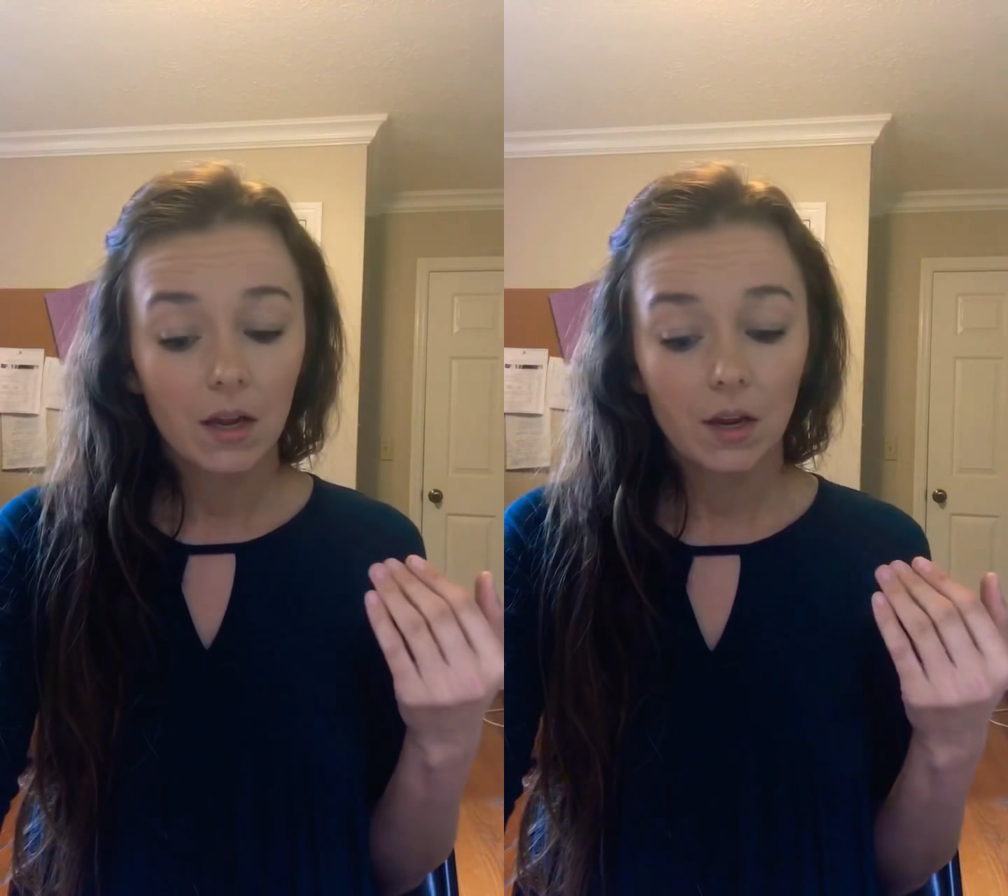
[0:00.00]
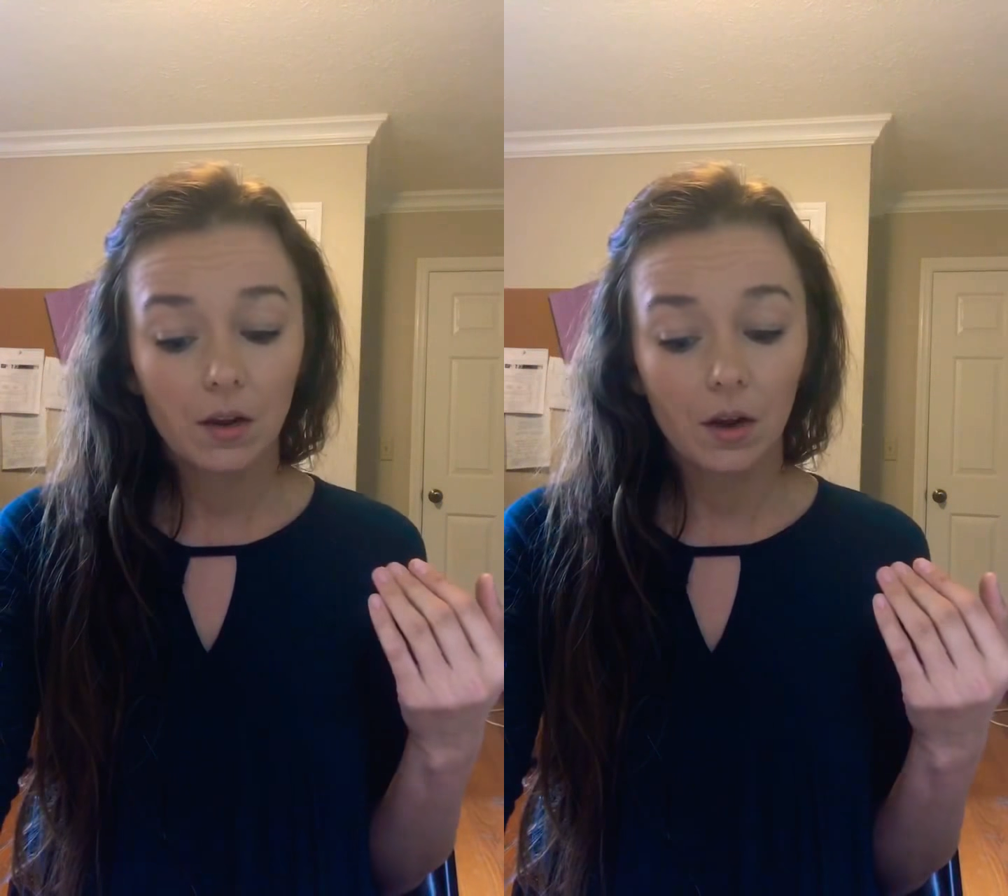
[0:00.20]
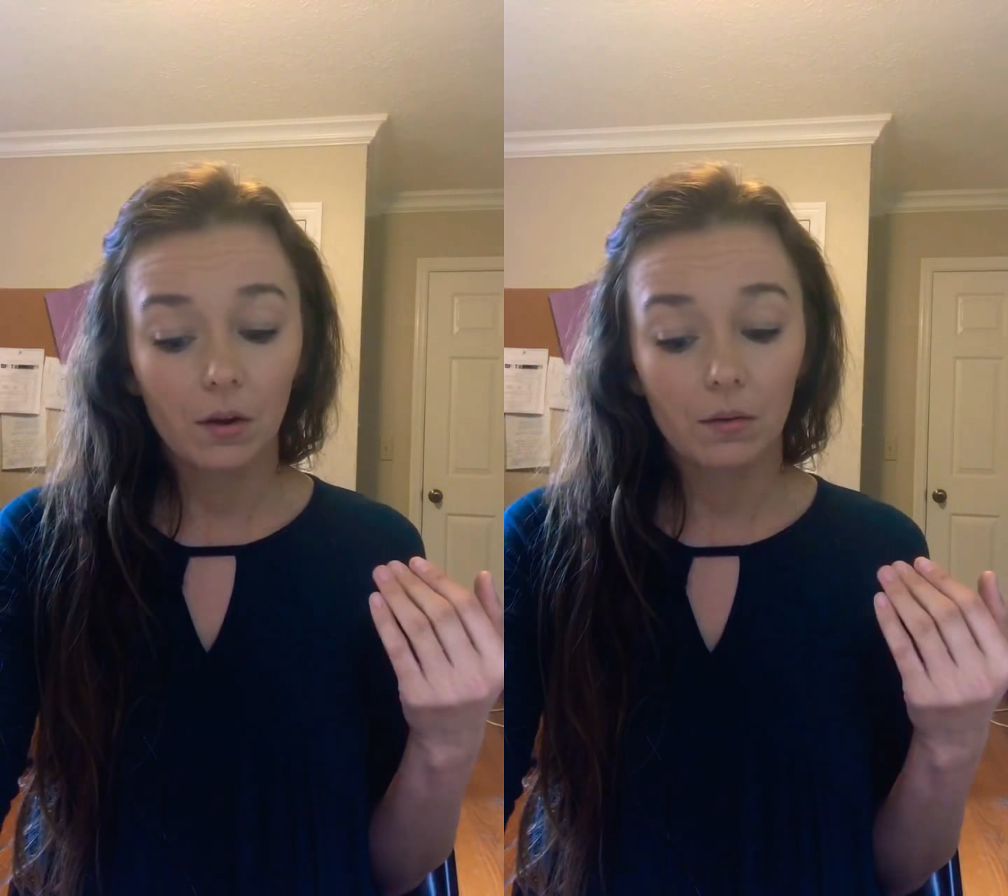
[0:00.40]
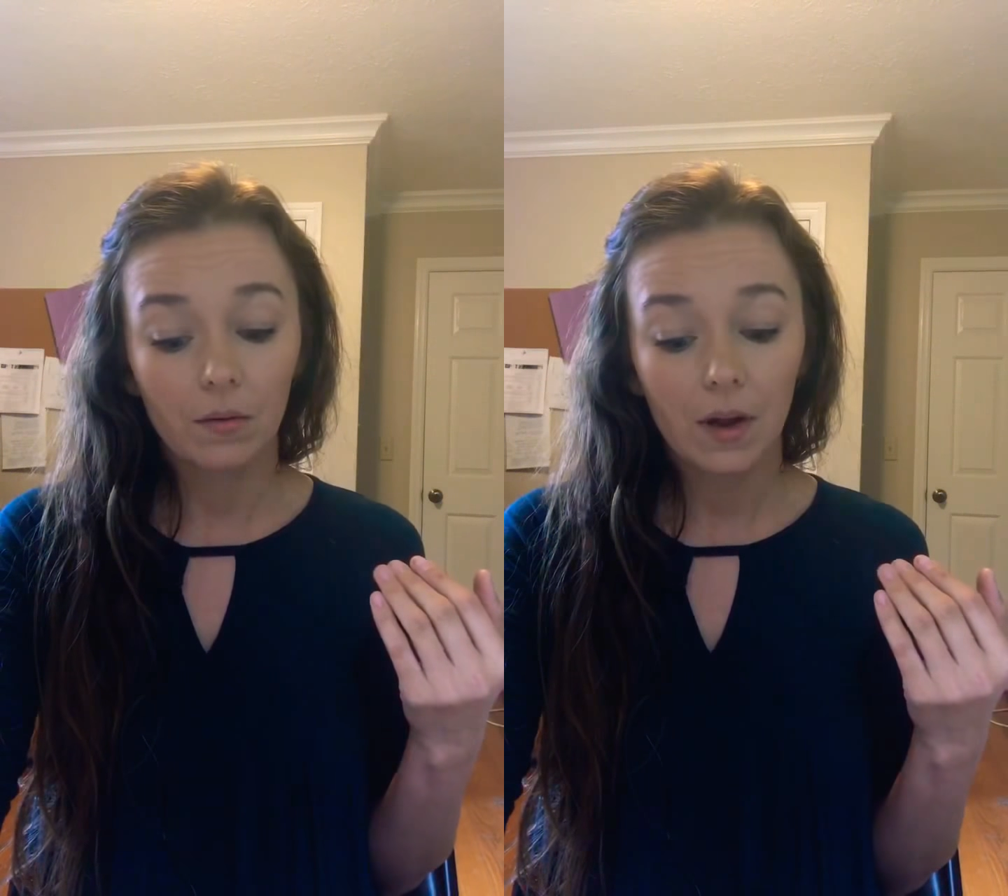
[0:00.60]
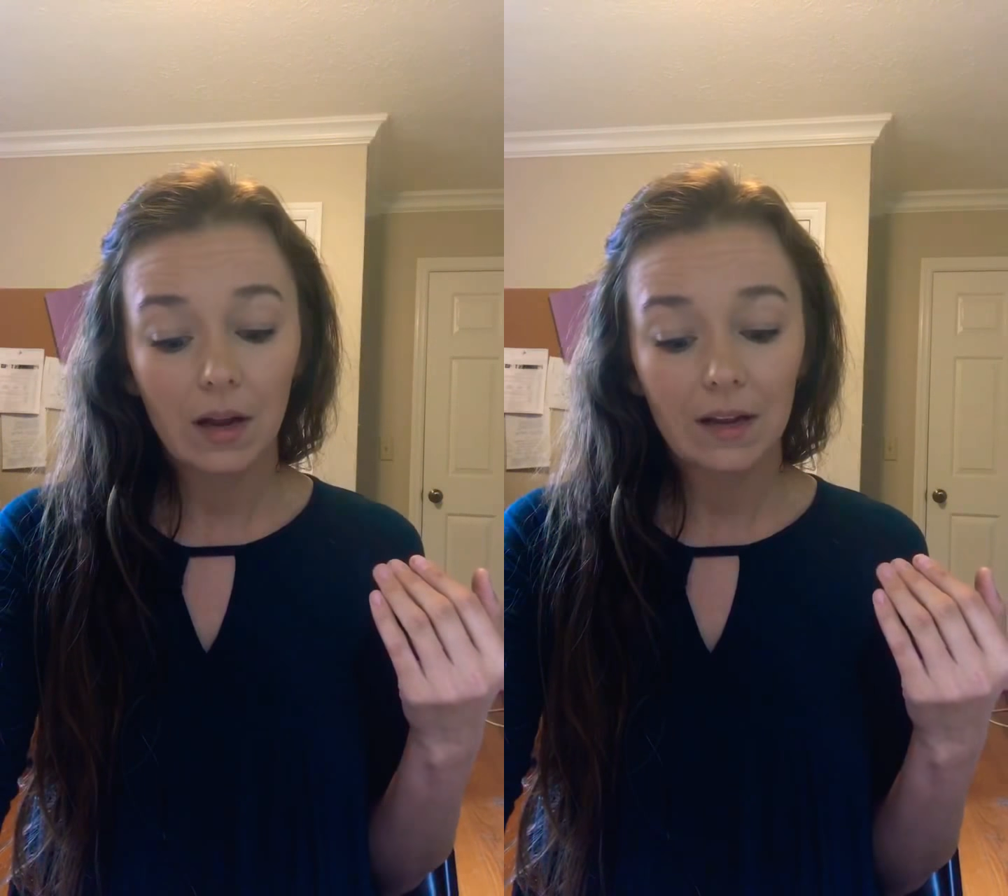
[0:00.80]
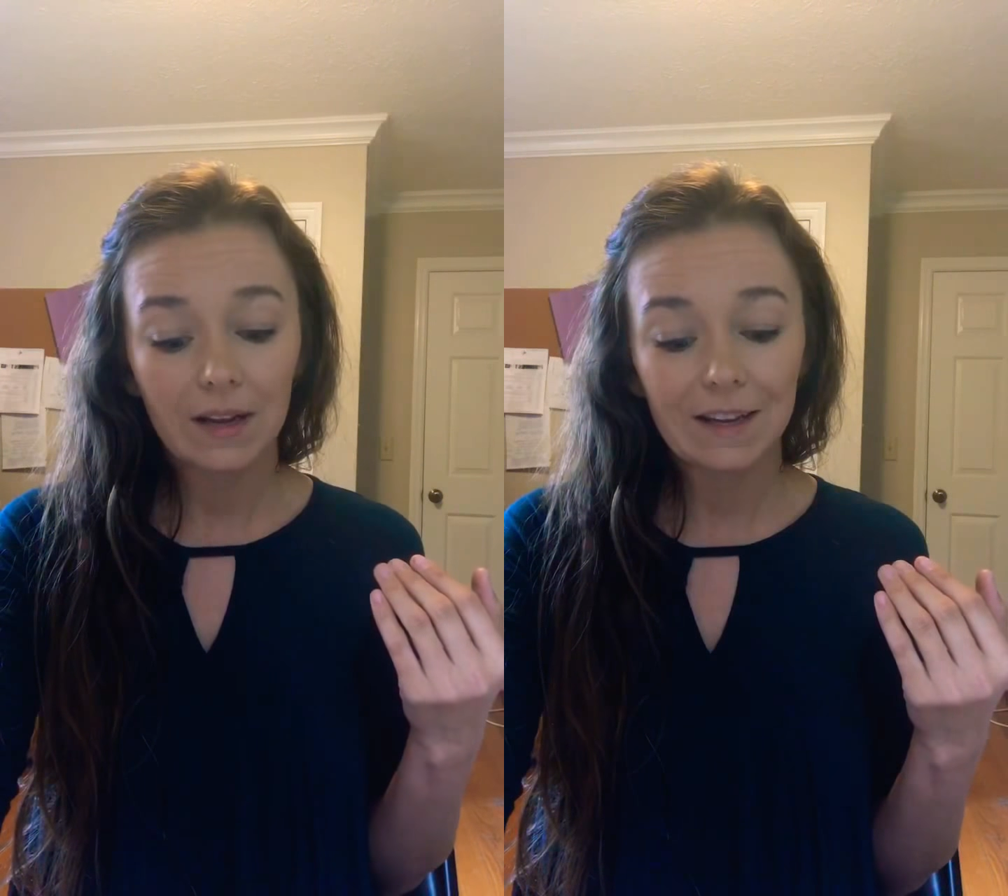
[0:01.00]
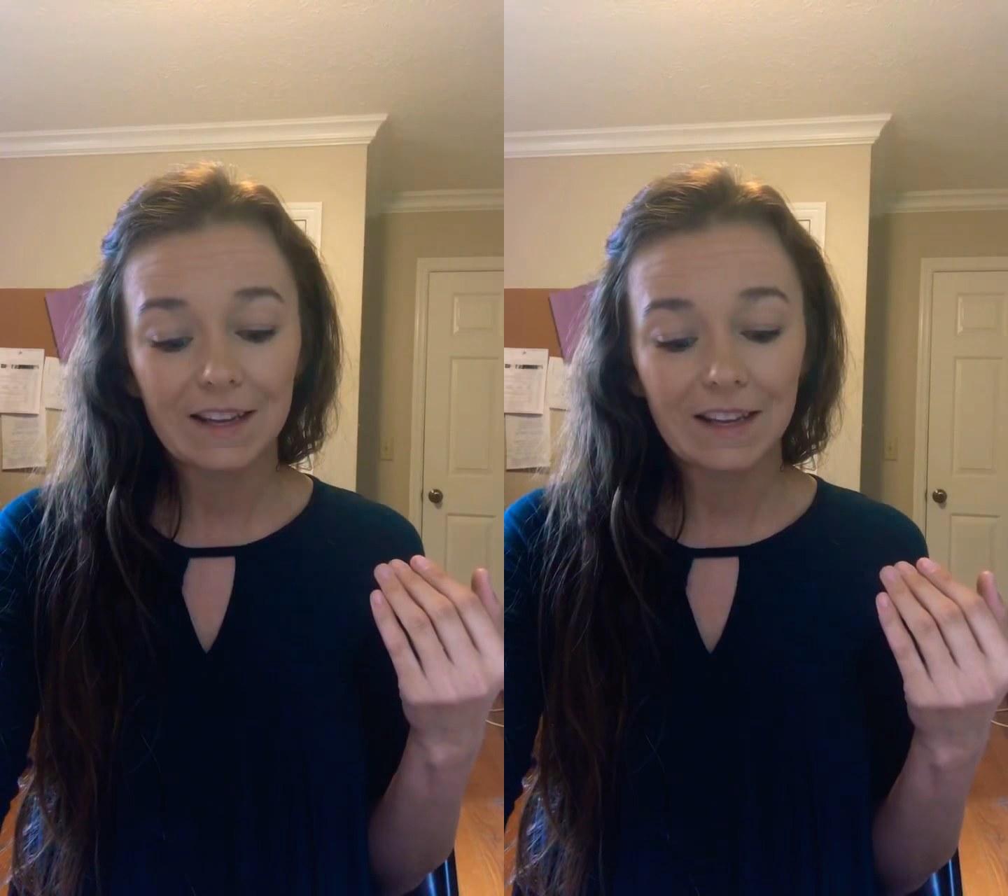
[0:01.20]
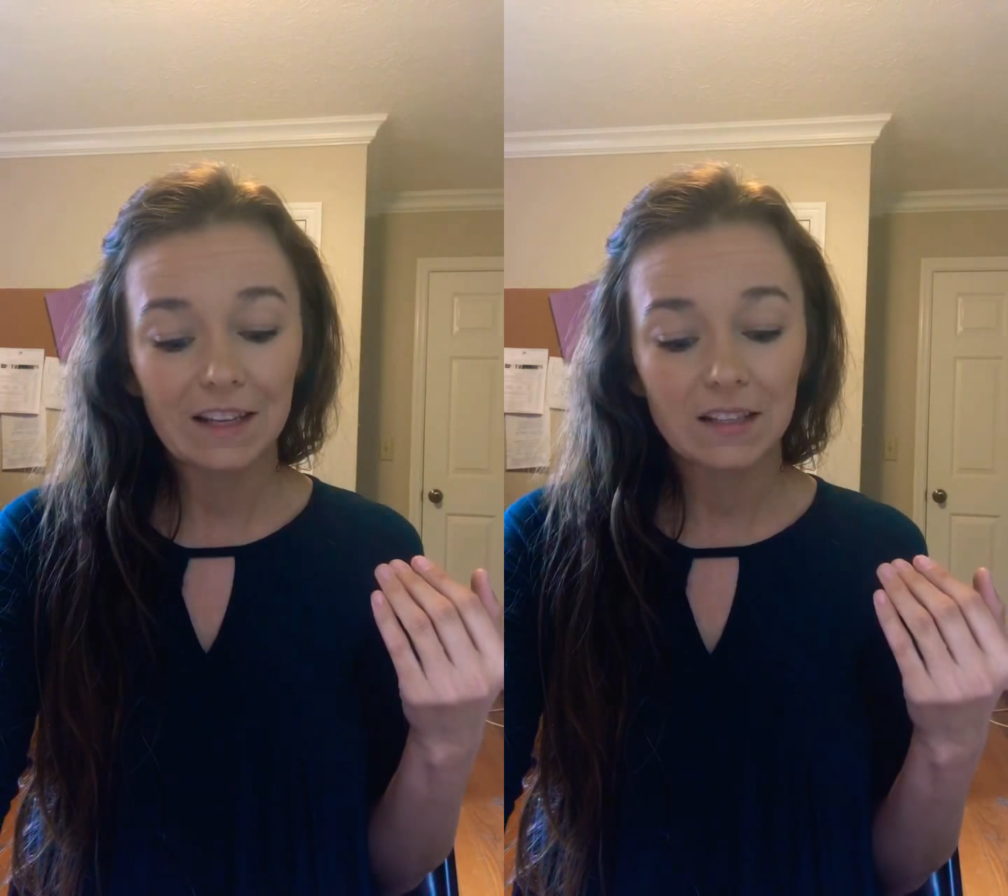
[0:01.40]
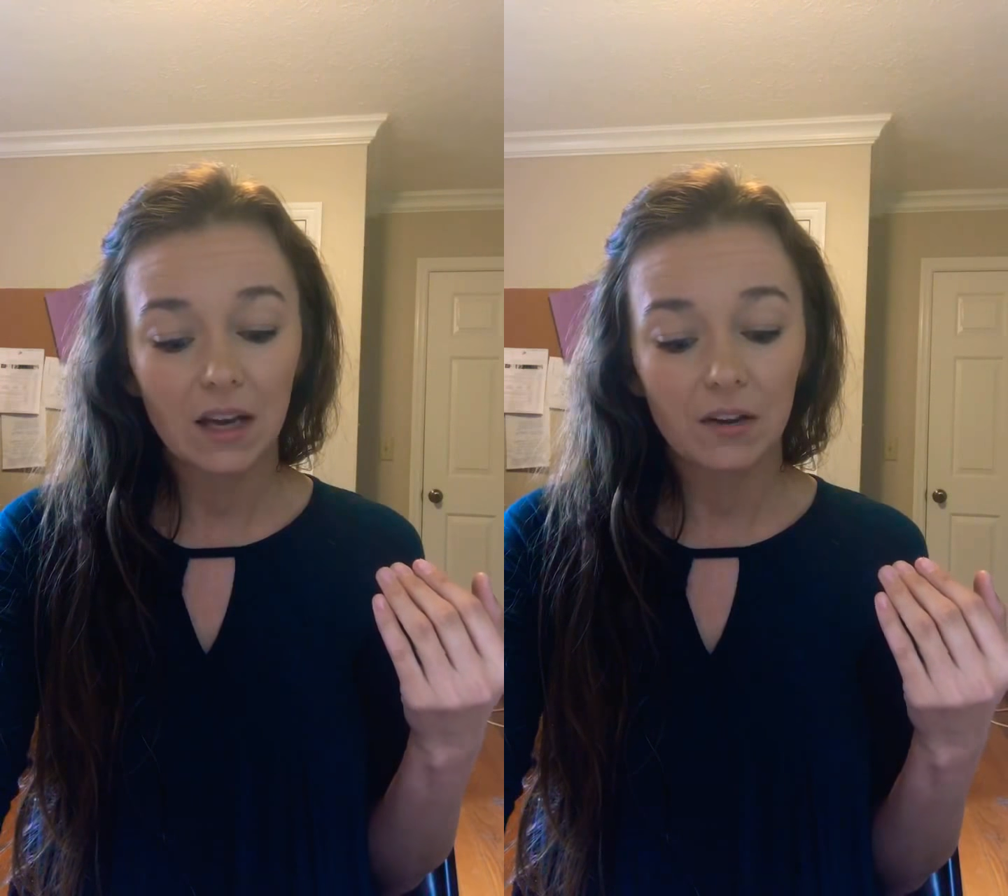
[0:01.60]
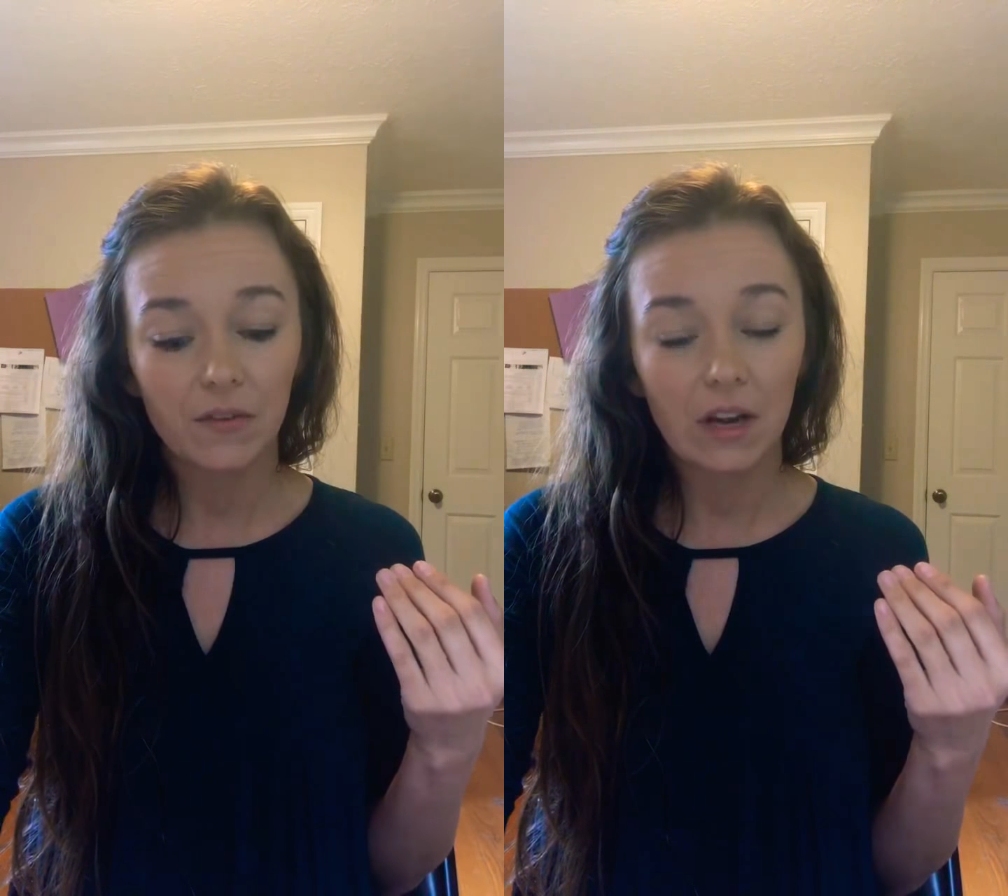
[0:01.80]
it's
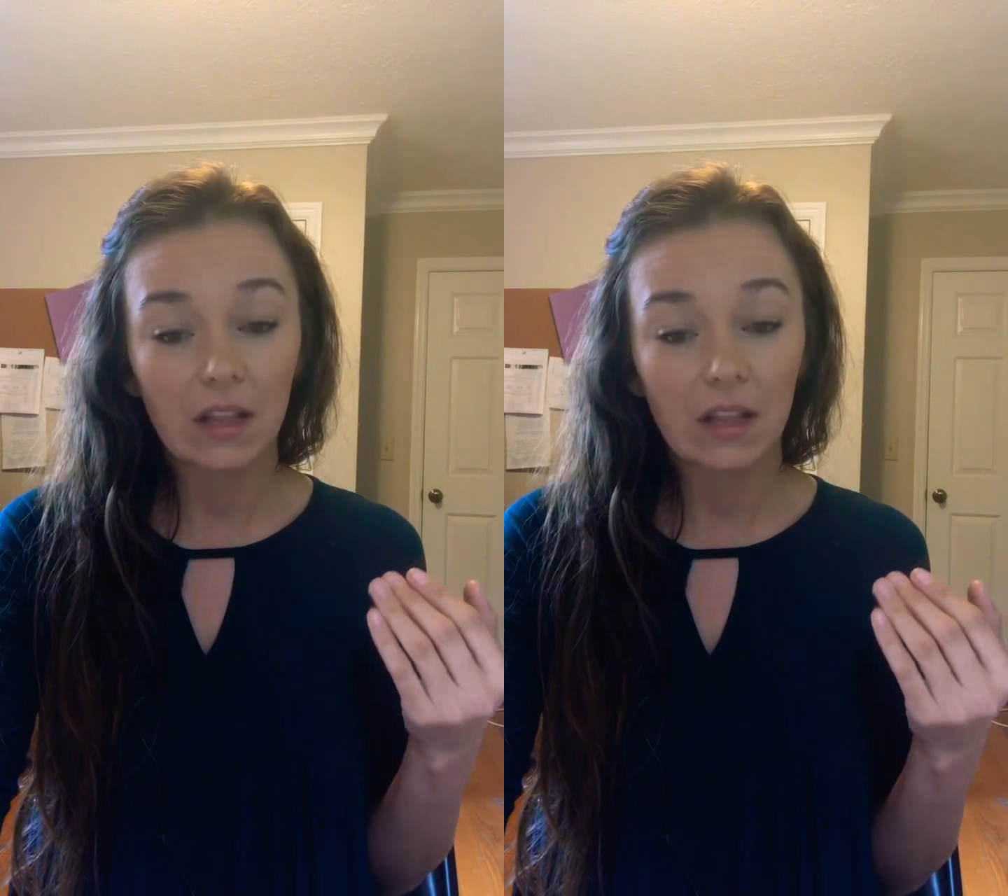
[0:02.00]
kind of funny,